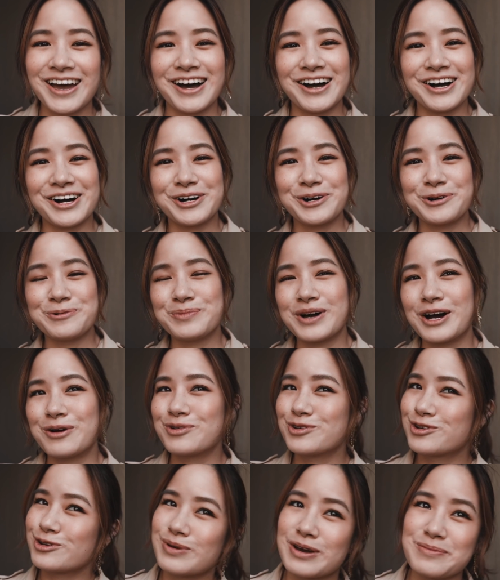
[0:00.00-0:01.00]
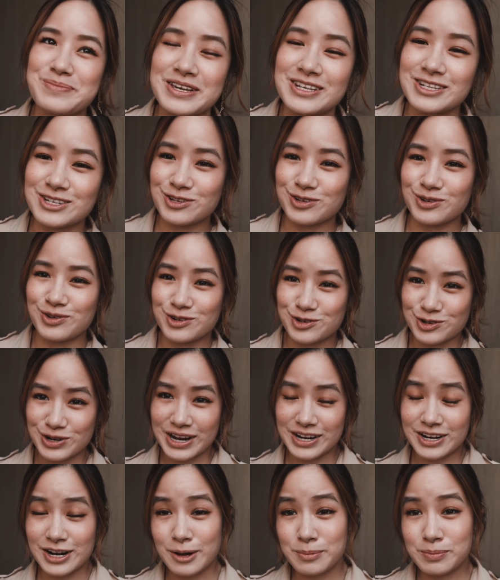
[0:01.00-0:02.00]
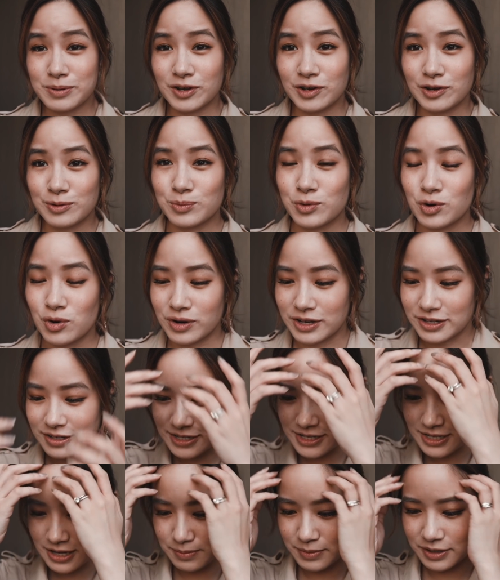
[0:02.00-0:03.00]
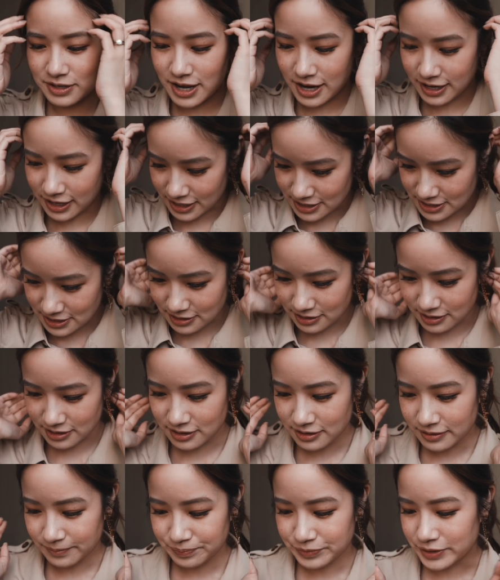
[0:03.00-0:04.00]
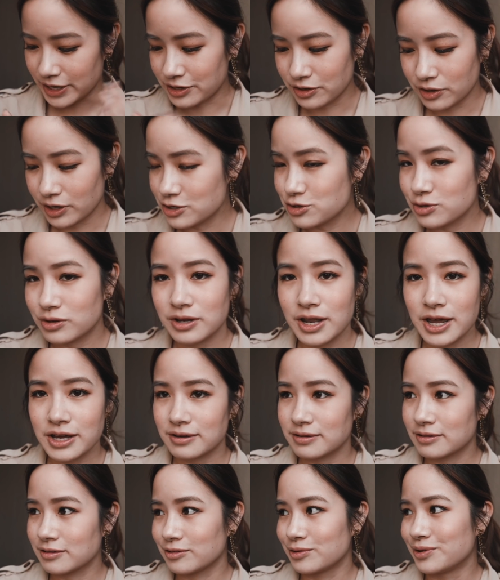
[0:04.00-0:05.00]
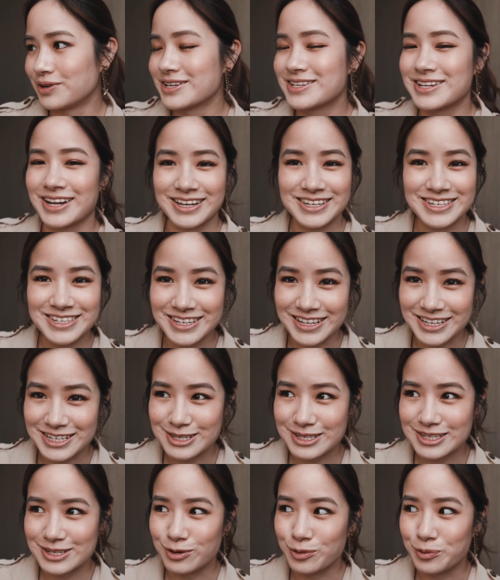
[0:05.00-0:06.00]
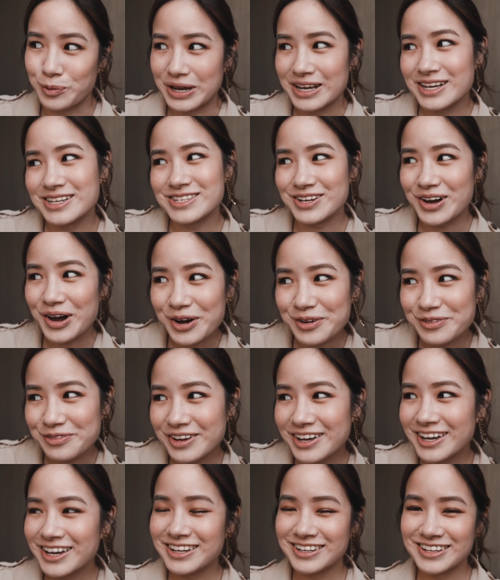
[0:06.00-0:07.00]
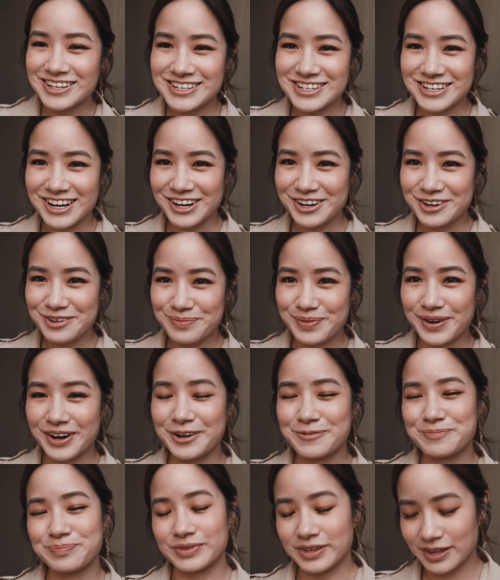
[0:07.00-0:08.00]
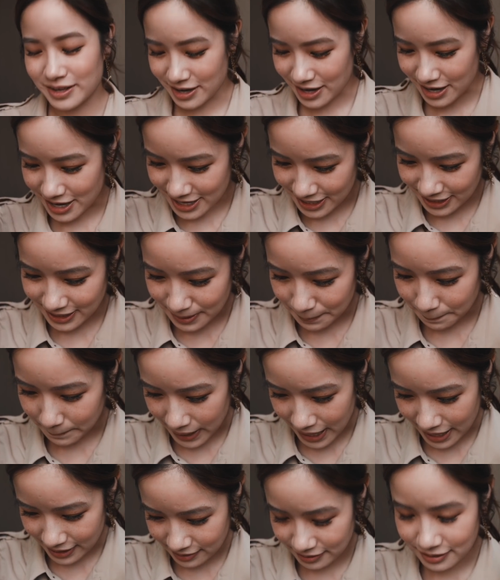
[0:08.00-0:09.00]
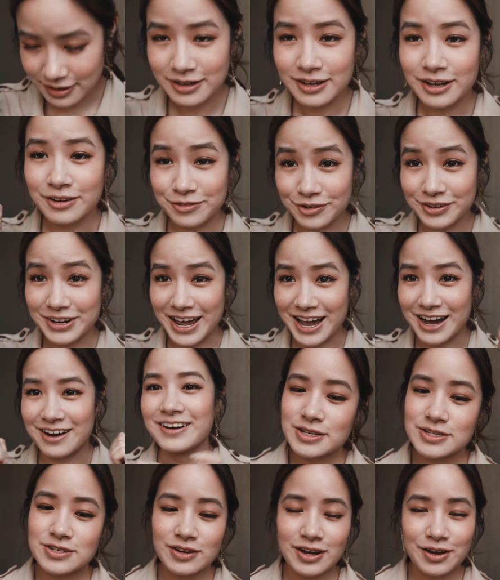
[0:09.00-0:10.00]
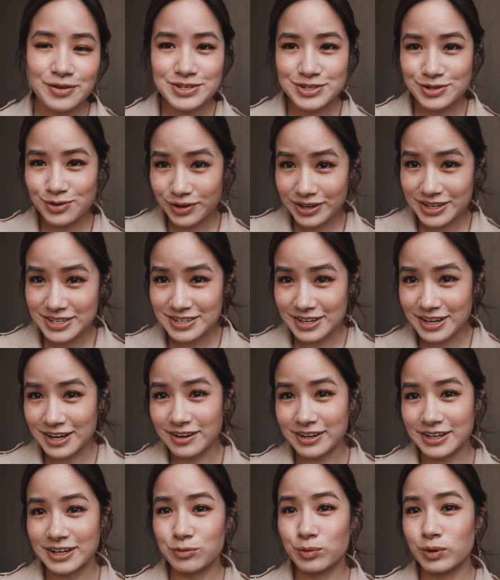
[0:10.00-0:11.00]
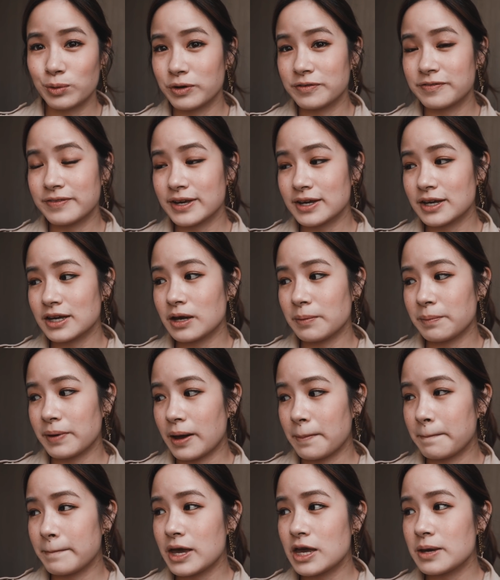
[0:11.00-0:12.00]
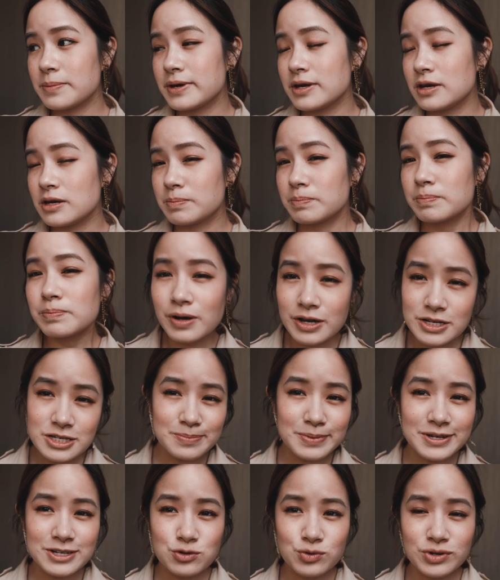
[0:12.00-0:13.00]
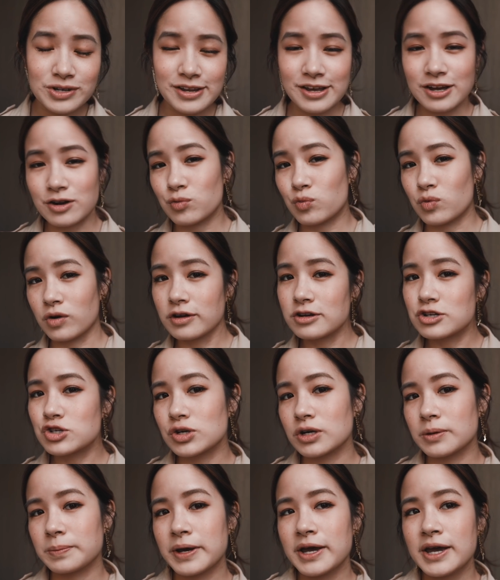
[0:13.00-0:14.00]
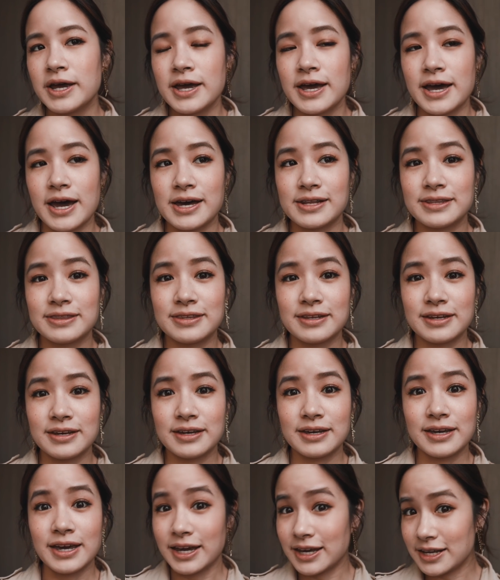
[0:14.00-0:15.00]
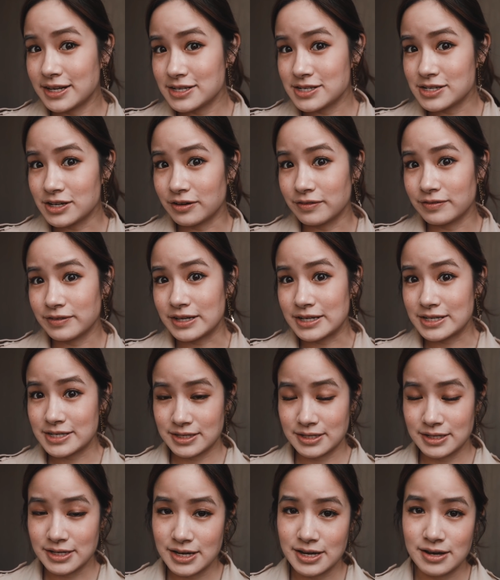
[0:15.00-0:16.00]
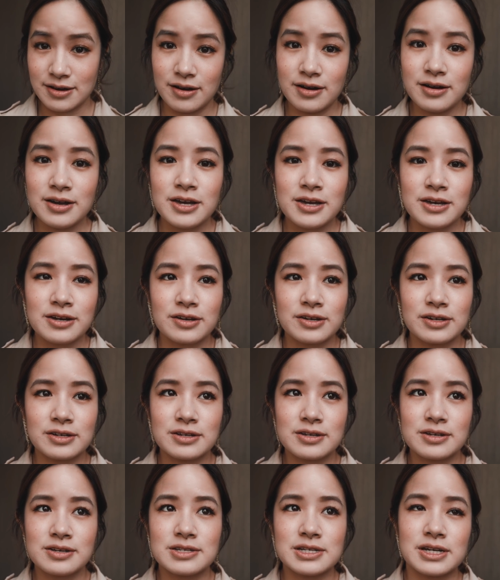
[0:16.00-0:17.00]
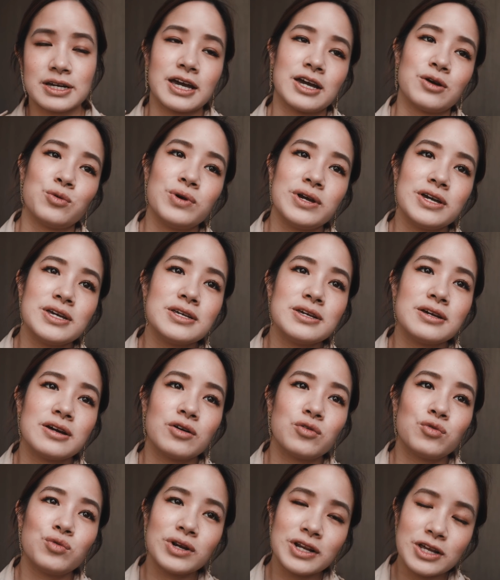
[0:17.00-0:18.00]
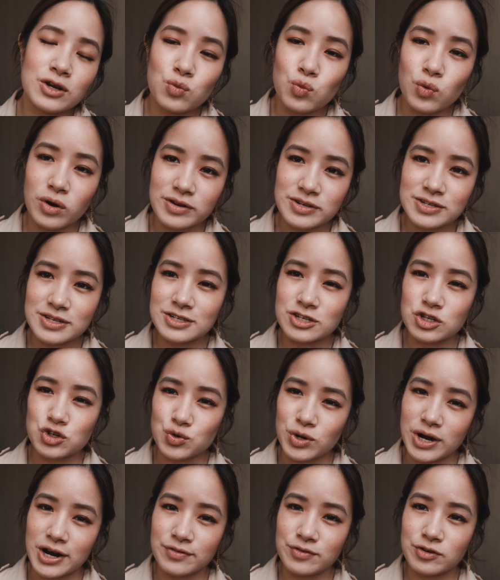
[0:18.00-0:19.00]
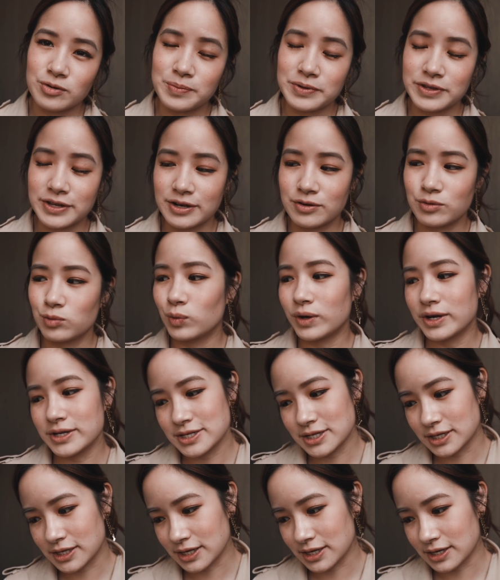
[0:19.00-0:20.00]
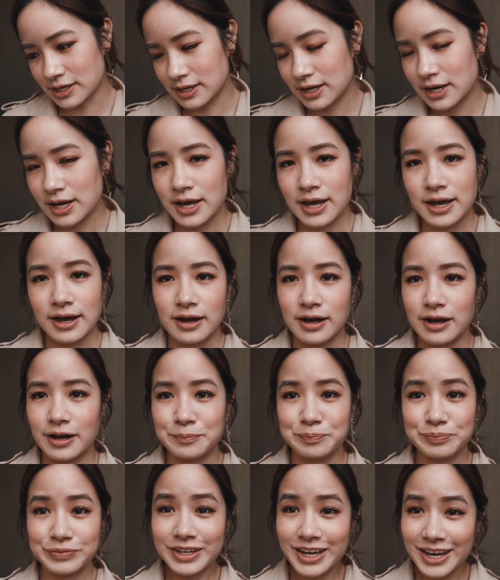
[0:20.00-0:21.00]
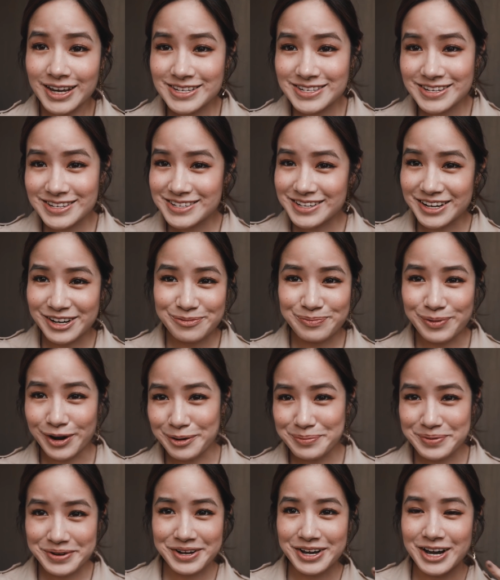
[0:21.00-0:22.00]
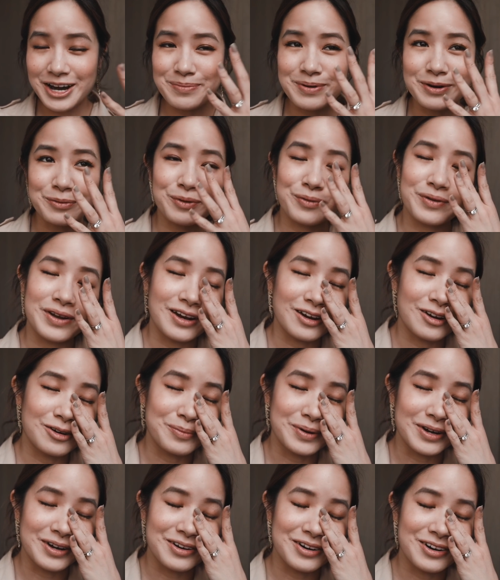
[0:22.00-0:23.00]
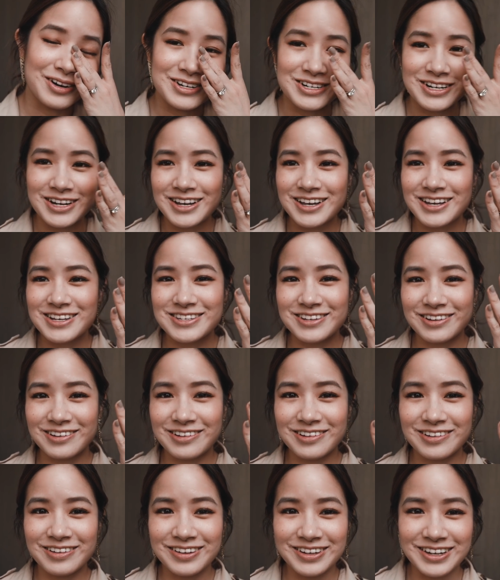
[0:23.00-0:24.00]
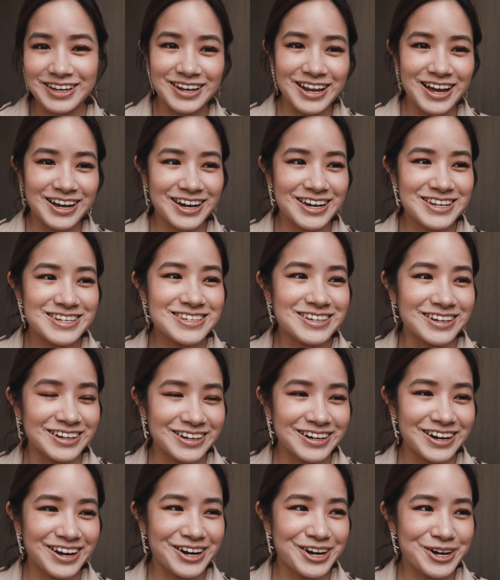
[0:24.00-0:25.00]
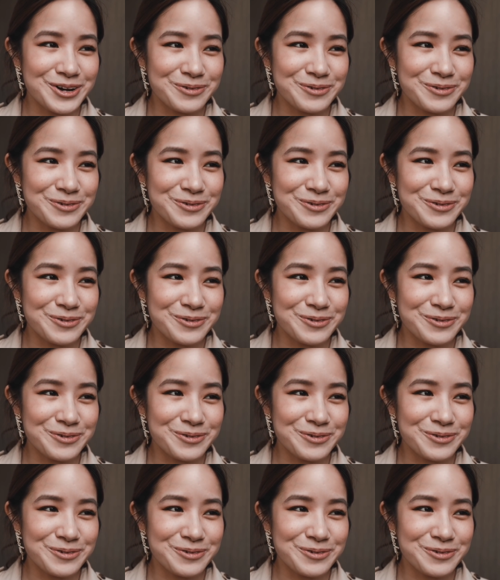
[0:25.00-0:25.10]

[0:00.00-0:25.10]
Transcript: I will do my best to try and upload more in December, like I said. I know I took like, what, it was like 6 weeks off this channel, but I am back for now. So I was talking to Eric and we were thinking about maybe possibly doing like a road trip at the end of this year, because okay, we really wanted to travel, but then once again cases started popping up and we were like, oh my gosh. So yeah, like I said,